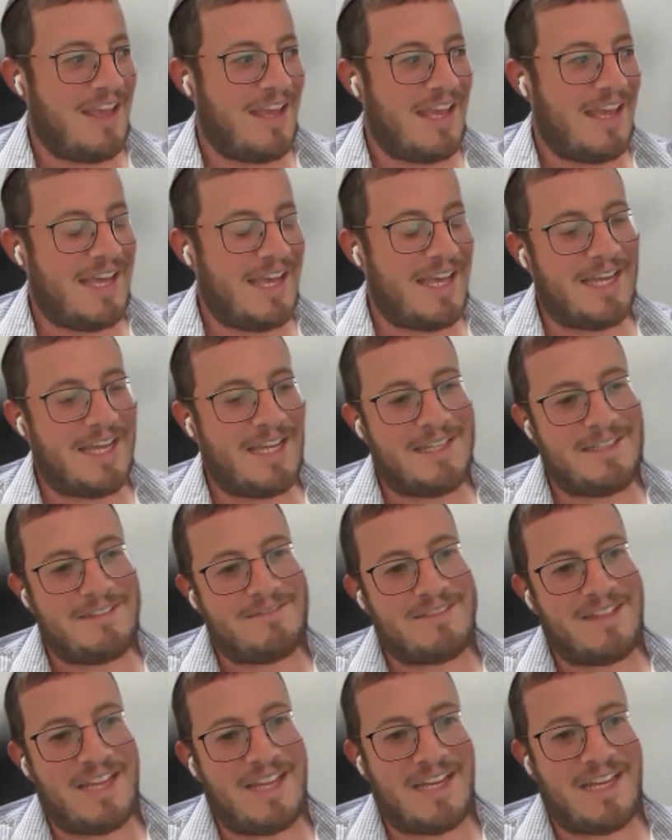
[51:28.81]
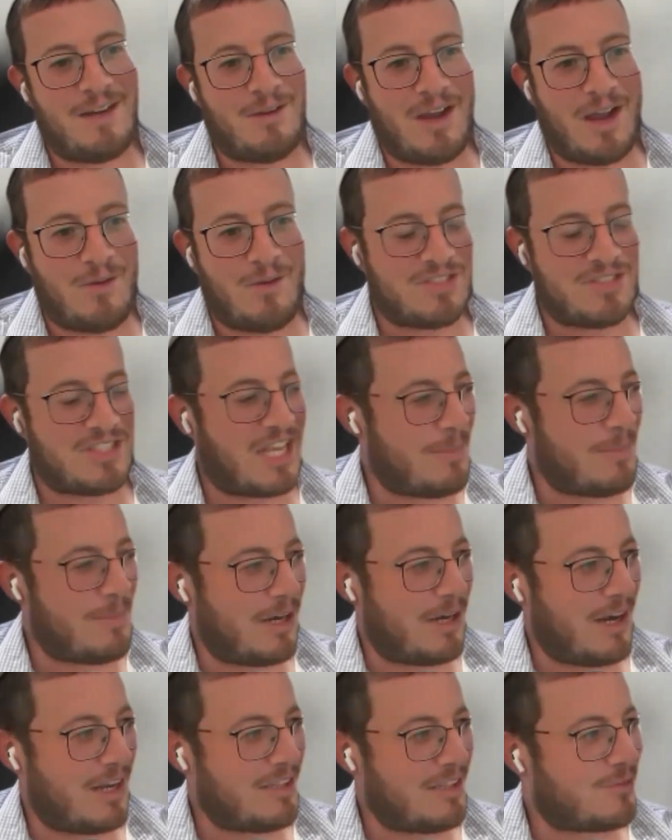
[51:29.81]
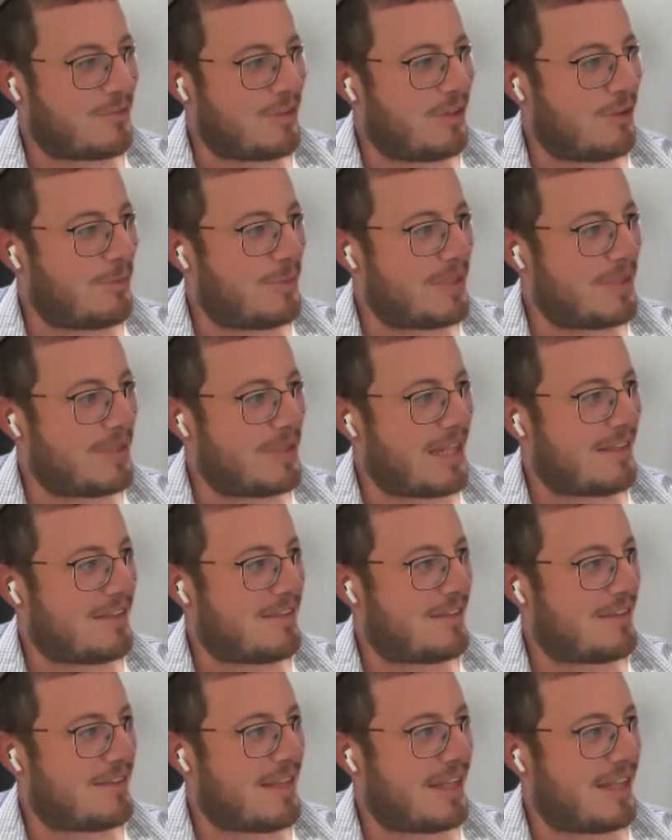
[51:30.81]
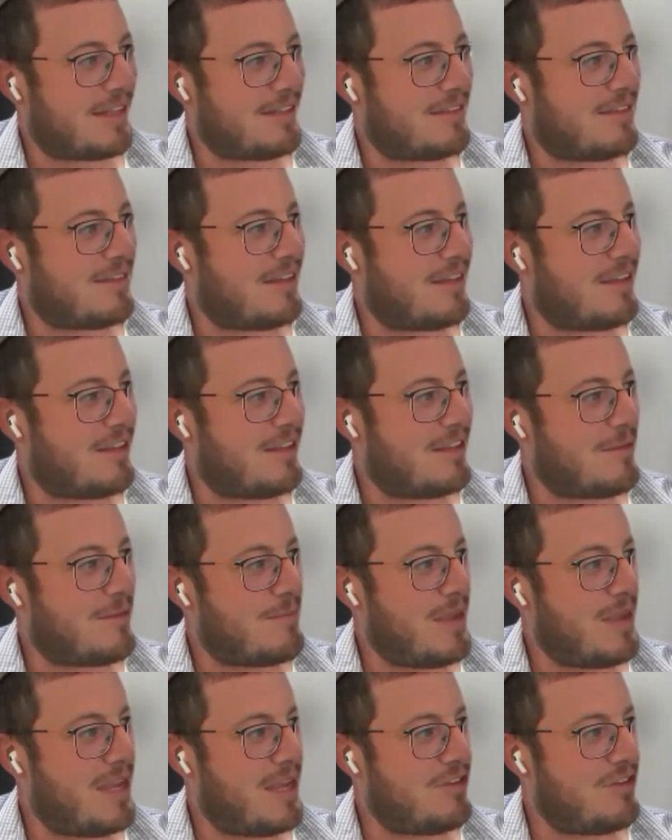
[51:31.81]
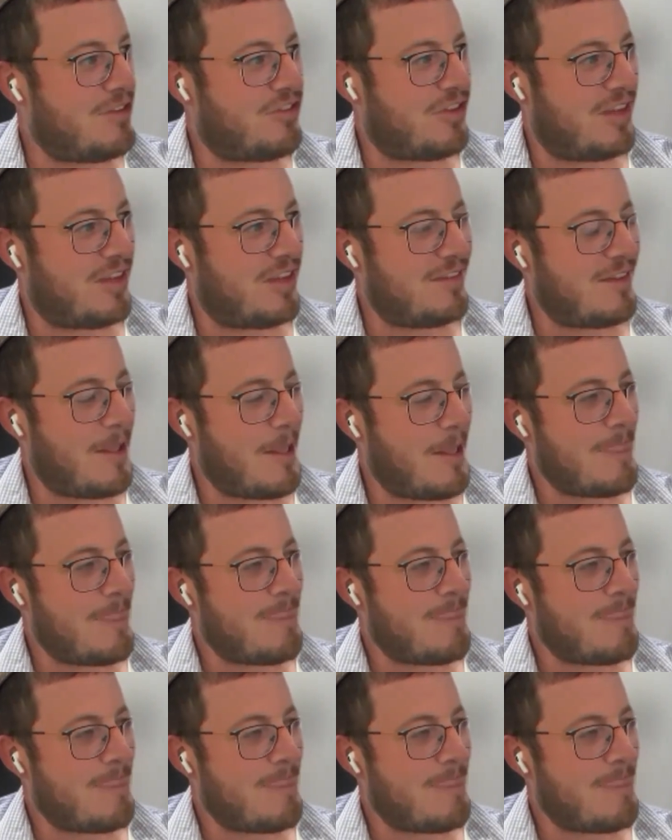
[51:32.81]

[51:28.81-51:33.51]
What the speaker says: And I wish I had a better answer for you, but that's the main gist.